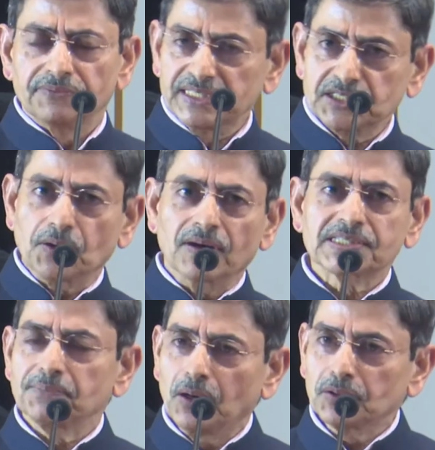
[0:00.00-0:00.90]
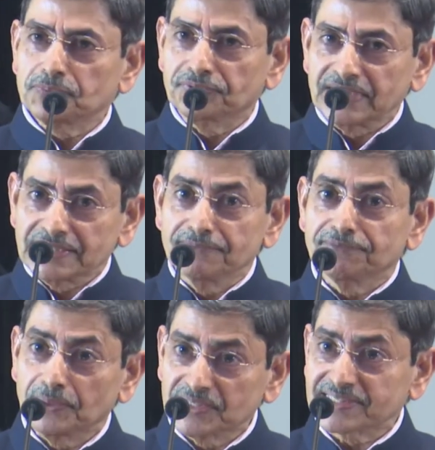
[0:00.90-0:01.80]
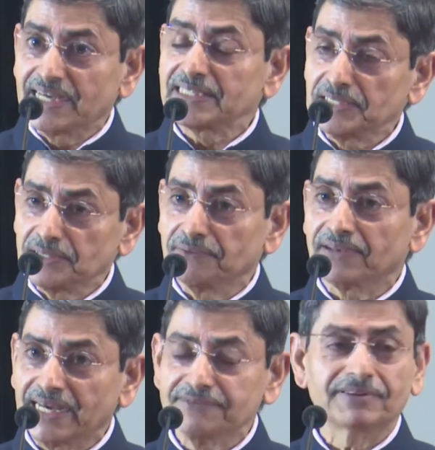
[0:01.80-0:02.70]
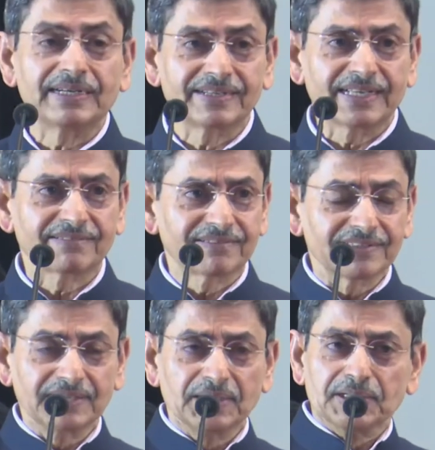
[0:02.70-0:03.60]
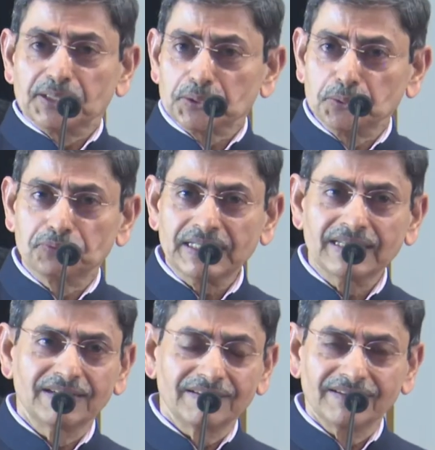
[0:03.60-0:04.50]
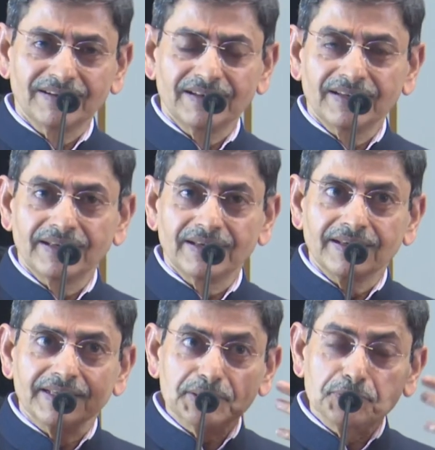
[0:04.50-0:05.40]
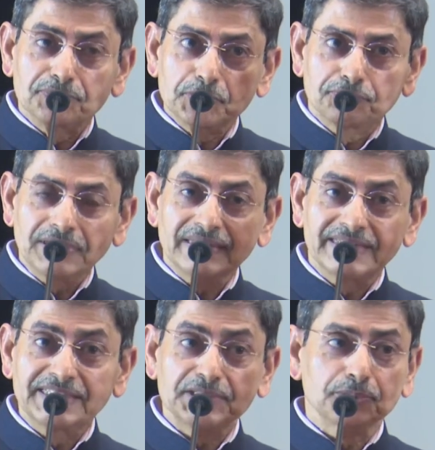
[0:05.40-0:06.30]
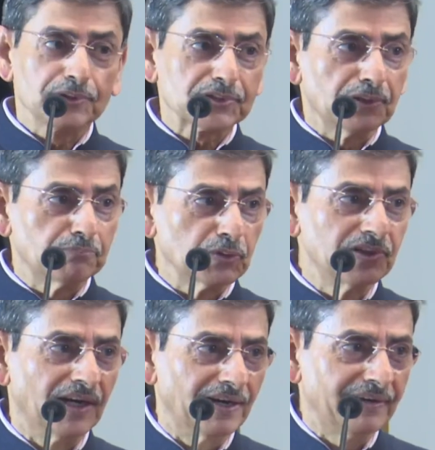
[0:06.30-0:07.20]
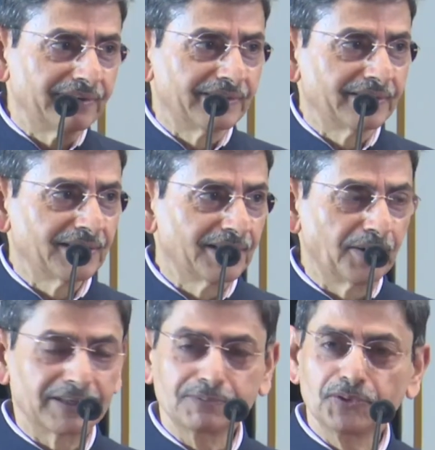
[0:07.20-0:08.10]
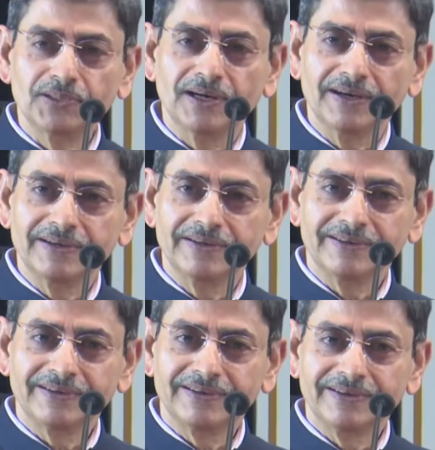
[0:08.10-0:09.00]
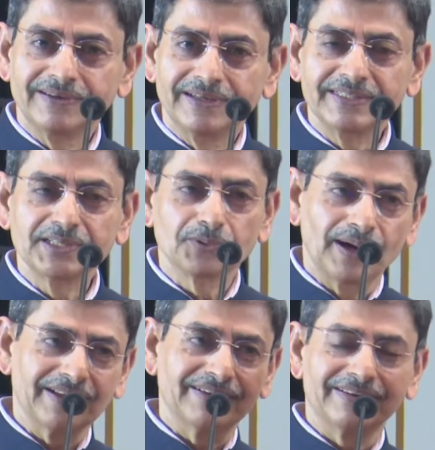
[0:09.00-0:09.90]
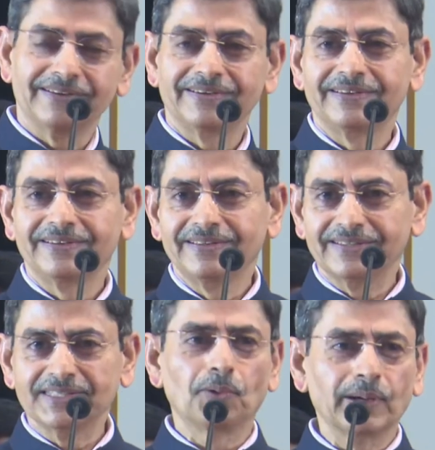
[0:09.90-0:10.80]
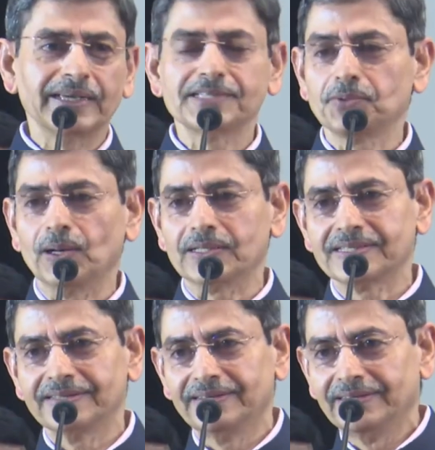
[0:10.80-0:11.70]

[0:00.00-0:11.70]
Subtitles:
When he talks about freedom from the cycle of life and death, you feel the echoes of Buddha, Lord Buddha, Nirvana. Nirvana is what?